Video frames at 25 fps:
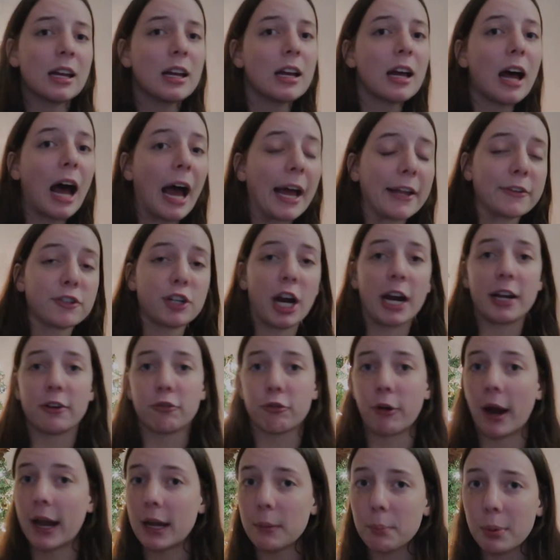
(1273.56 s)
I tried to
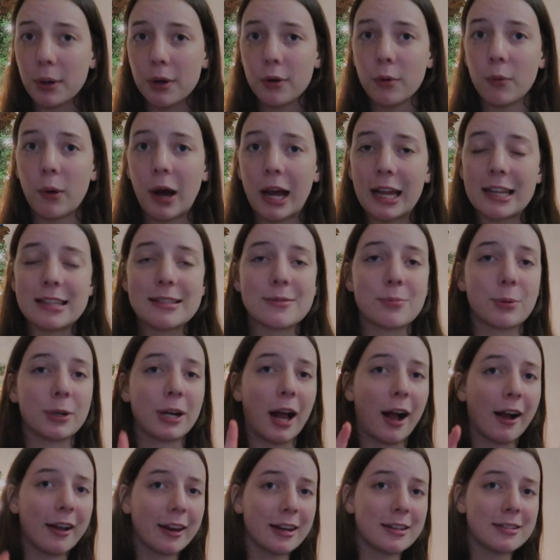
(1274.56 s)
write a book once. We're
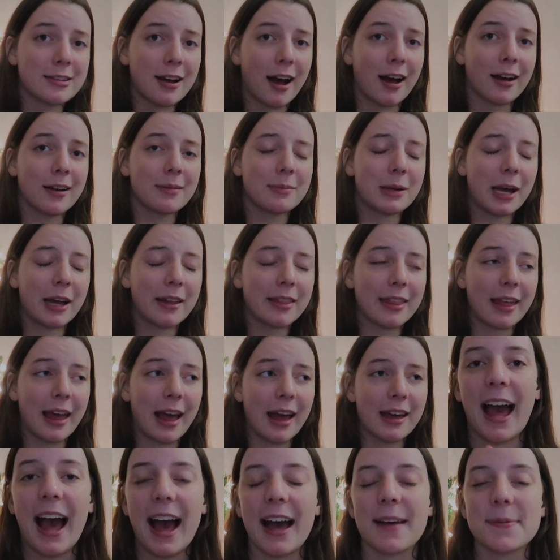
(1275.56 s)
not going to talk about
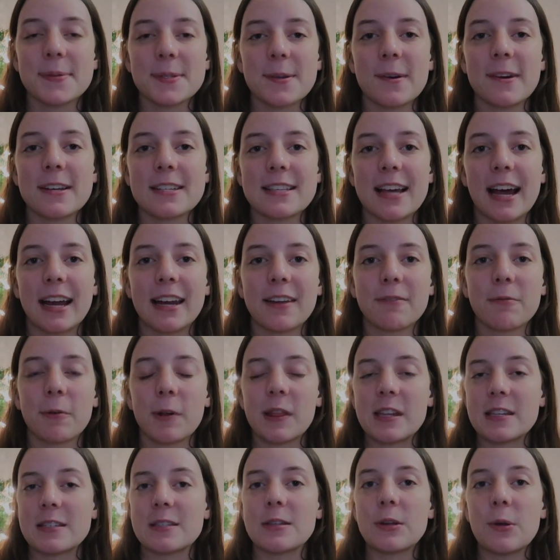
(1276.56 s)
that. I'm so excited for
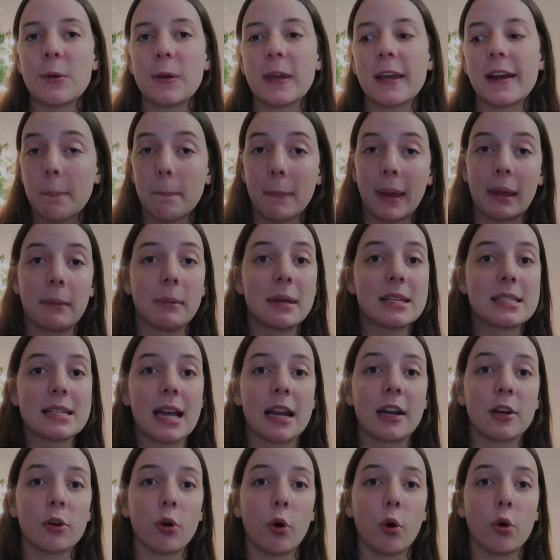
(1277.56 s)
this new year. Maybe
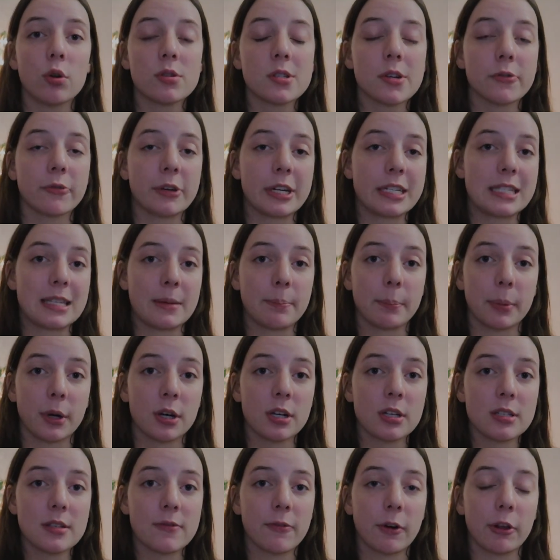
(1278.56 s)
set a goal to read some
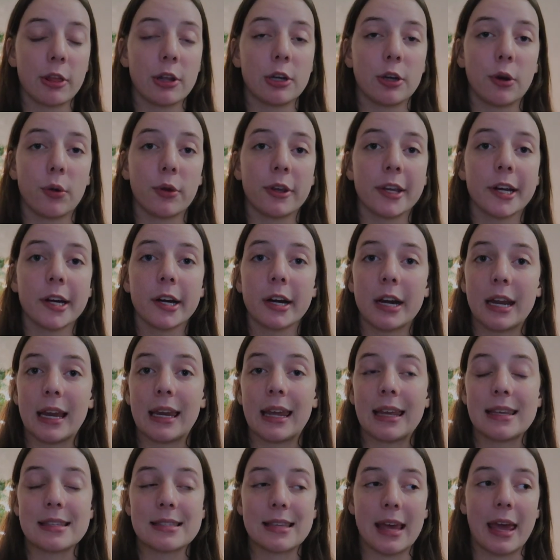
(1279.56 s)
books for the new year. It
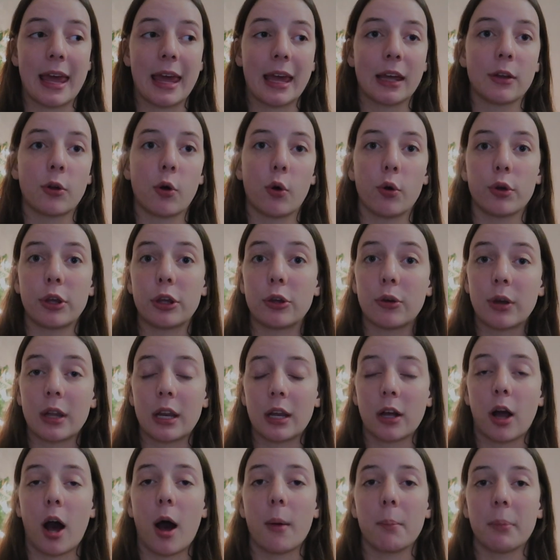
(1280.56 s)
is a goal you can
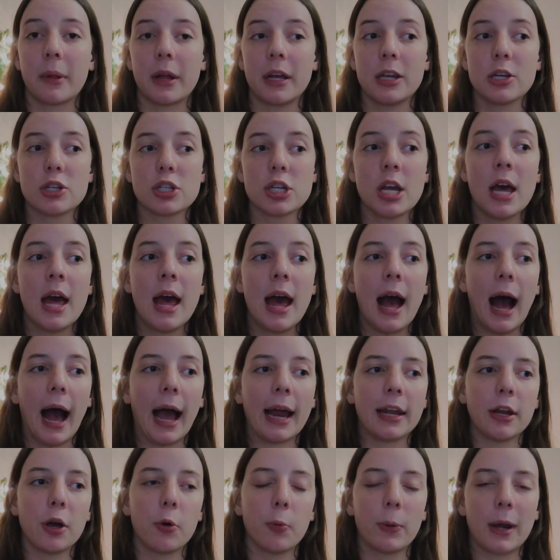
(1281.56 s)
accomplish.
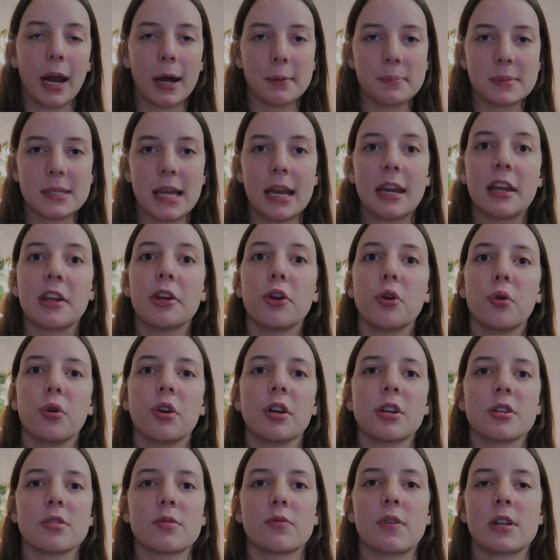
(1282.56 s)
I know when I'm setting New
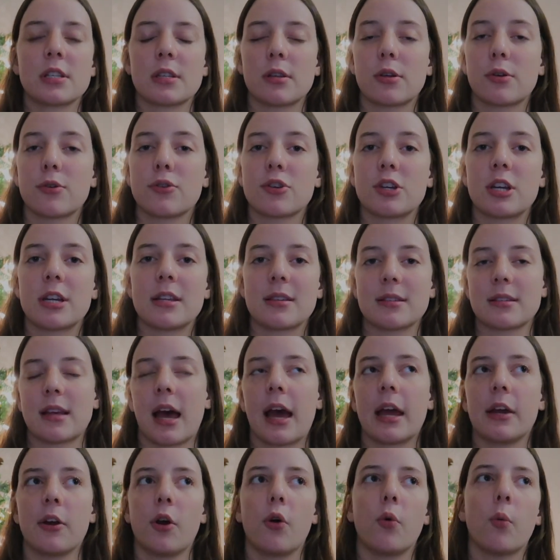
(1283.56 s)
Year's resolutions,
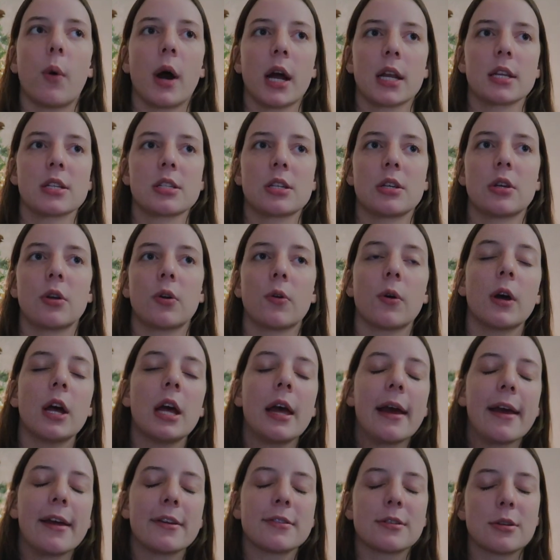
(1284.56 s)
I don't want to
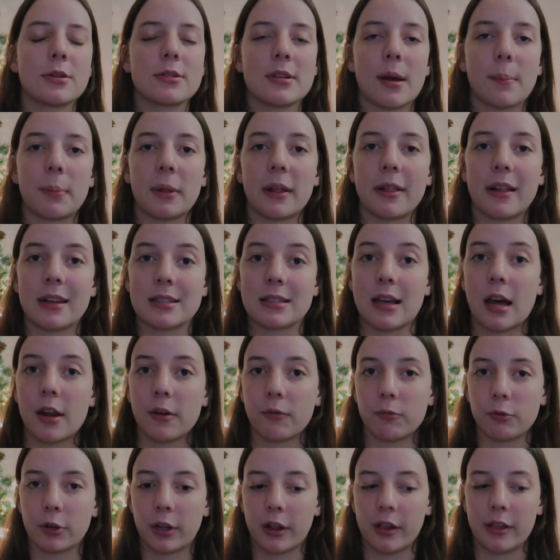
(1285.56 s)
do something that's
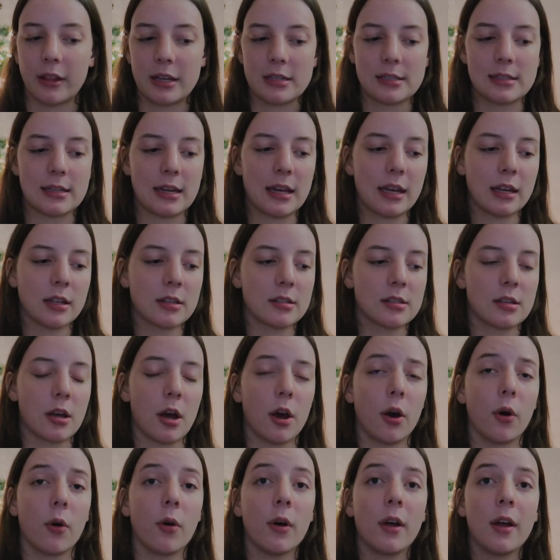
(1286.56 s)
unrealistic.
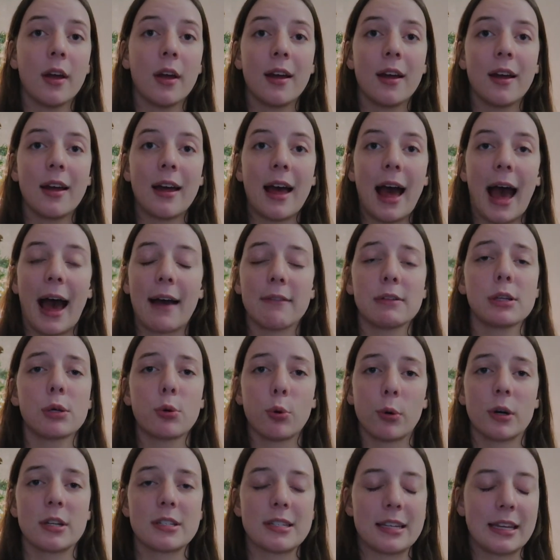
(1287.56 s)
So having
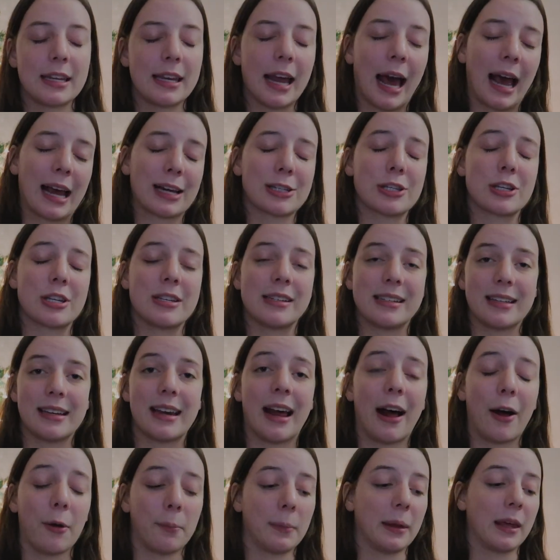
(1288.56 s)
quarantine actually did
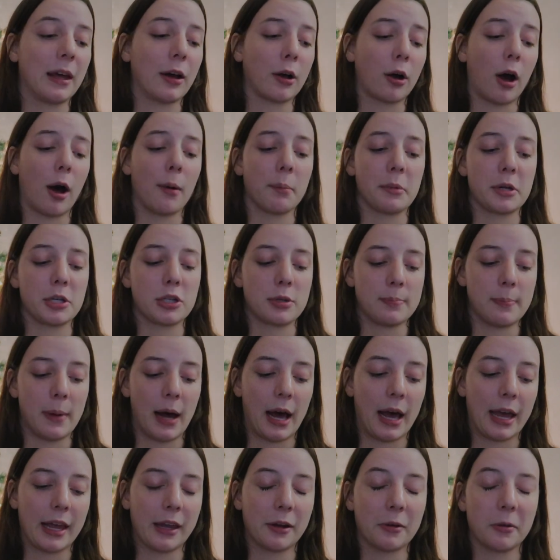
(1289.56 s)
help me accomplish
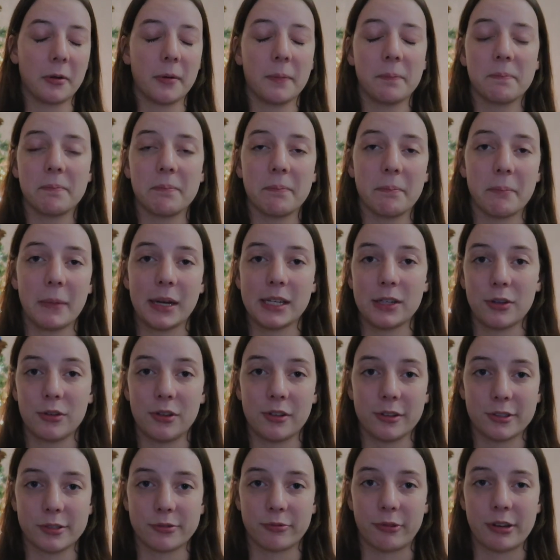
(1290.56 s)
my New
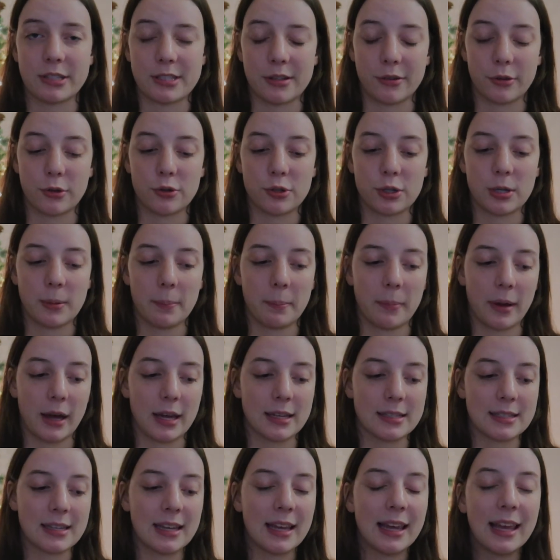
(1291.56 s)
Year's resolution.
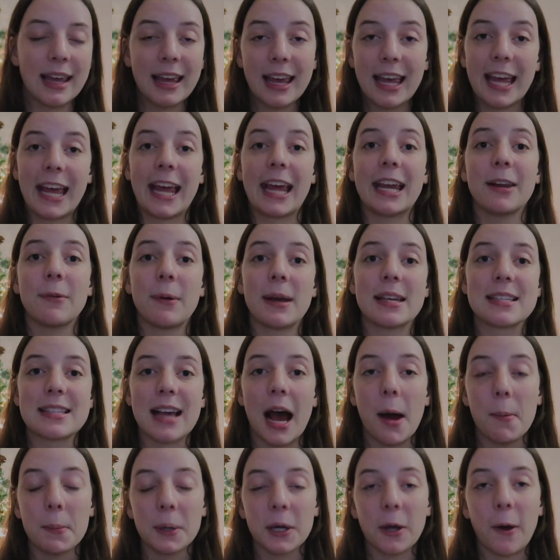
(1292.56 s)
But anyways,
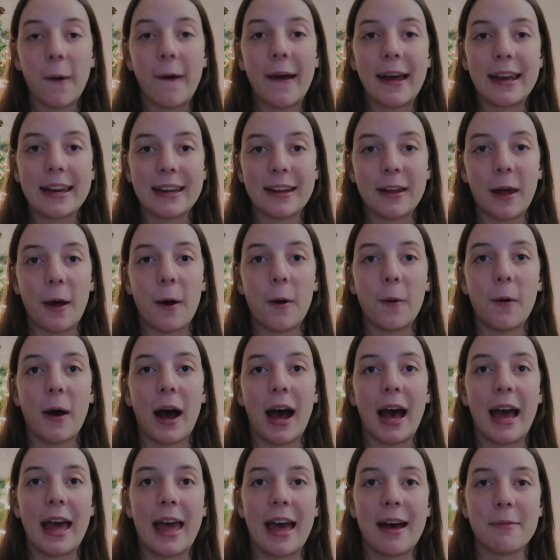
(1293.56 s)
I'm going to go ahead and go.
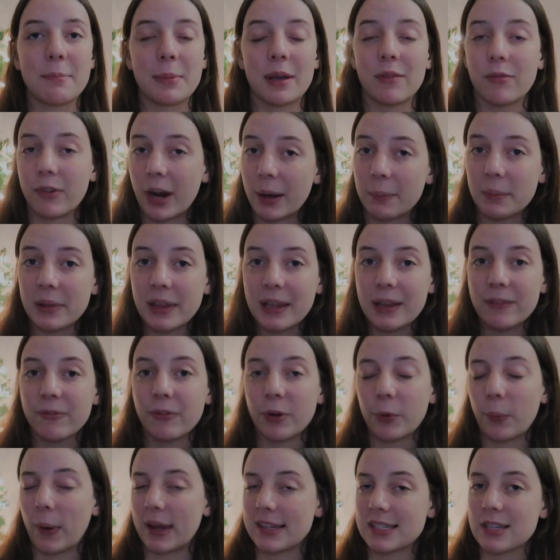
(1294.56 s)
I have been rambling
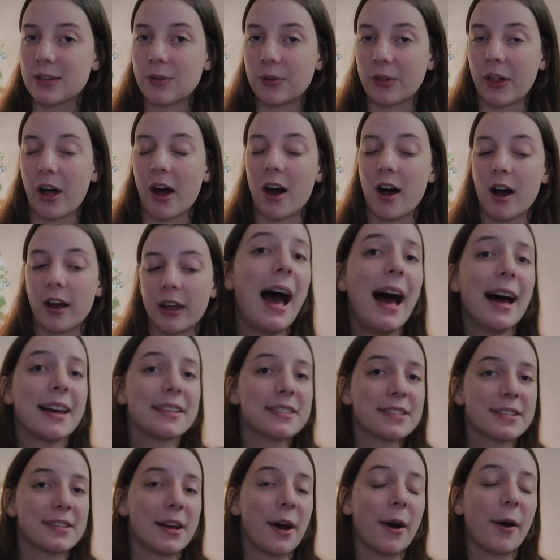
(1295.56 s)
for way too long.
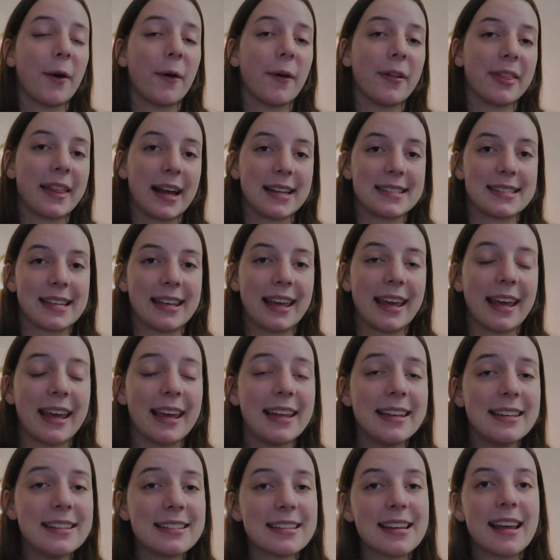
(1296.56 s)
So that's the
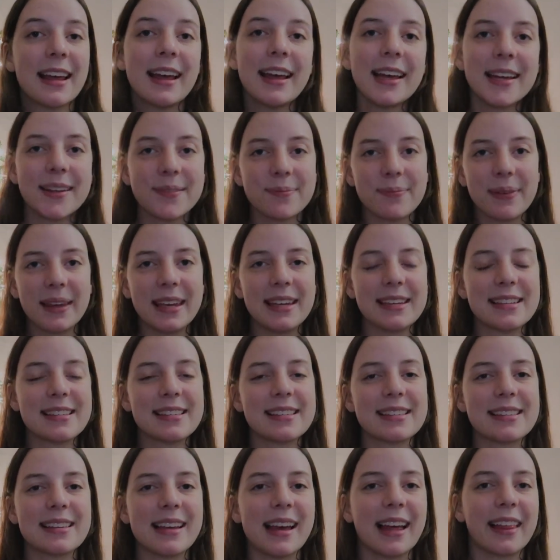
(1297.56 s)
end. Peace
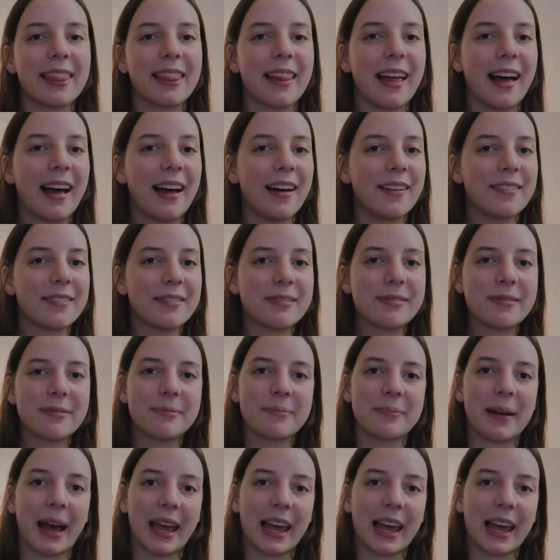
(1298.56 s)
and love. Bye,